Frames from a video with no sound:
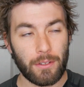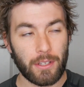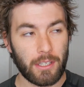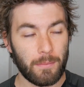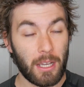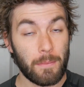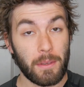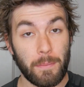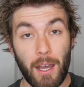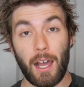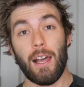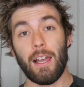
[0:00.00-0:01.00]
like you might be
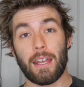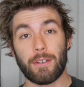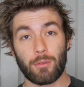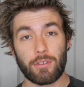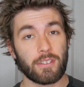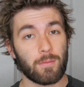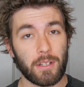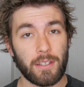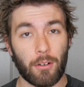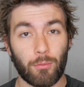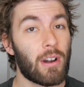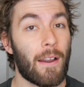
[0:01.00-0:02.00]
behind or just want
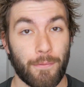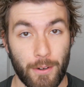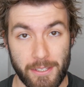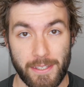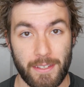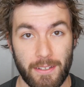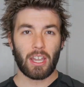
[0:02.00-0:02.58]
a reference.